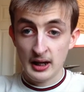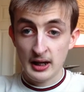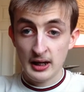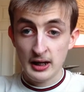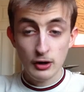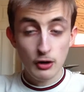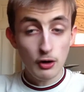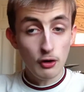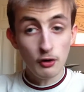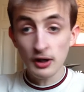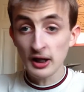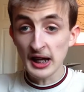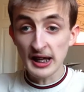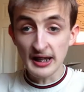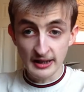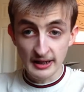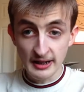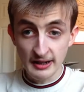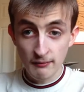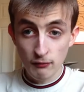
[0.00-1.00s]
You're not going to get
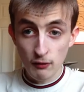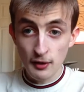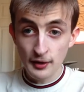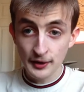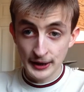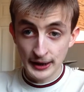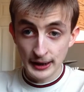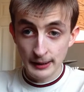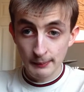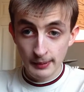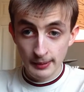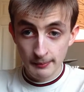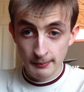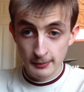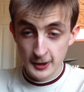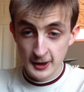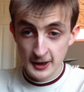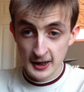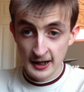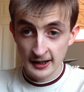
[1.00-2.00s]
the 1 gigabit per
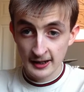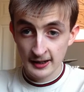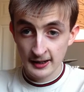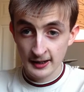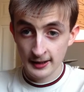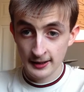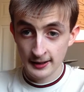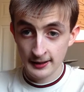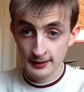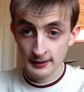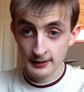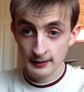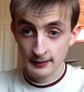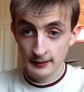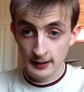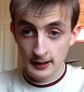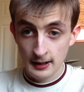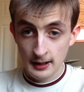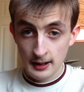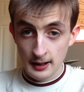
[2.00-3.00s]
second
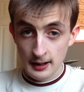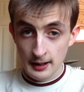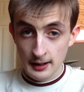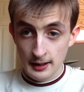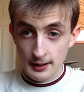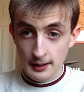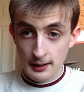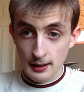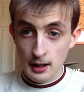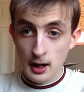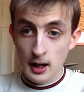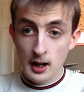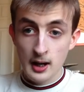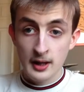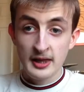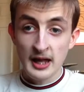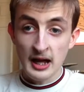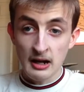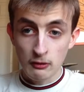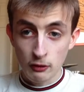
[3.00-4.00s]

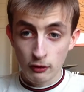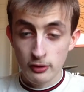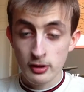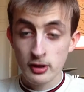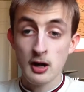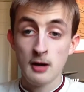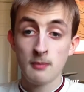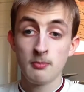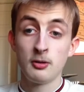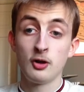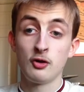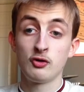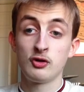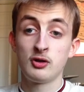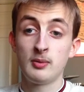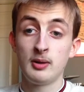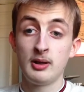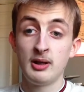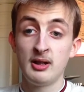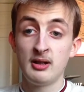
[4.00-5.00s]
download and upload
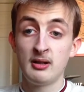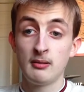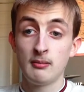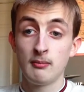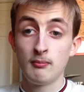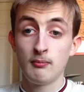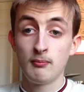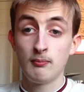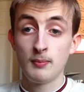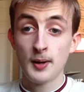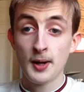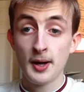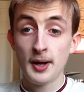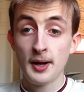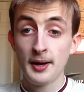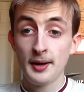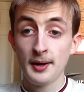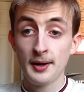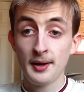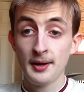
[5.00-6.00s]
speed,
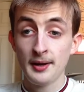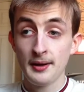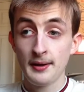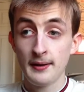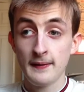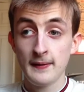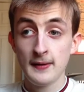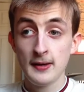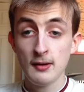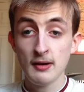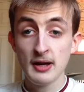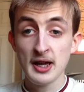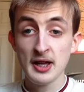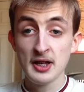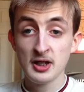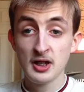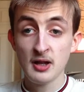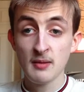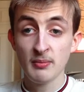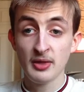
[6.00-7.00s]
but you get
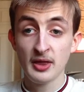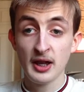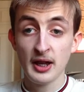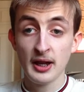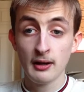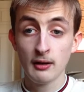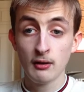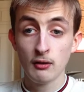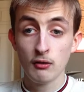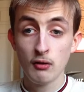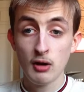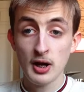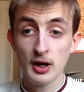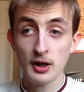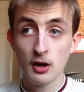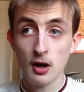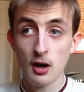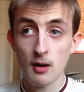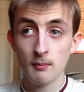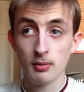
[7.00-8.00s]
something quite
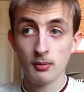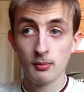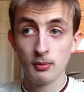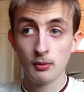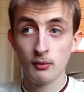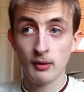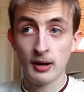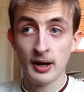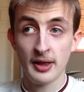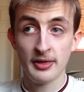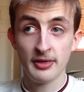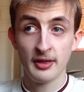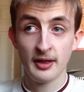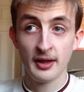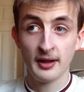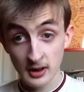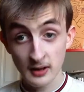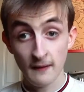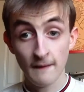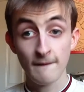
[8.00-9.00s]
comparable, I
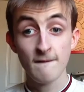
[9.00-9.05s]
think.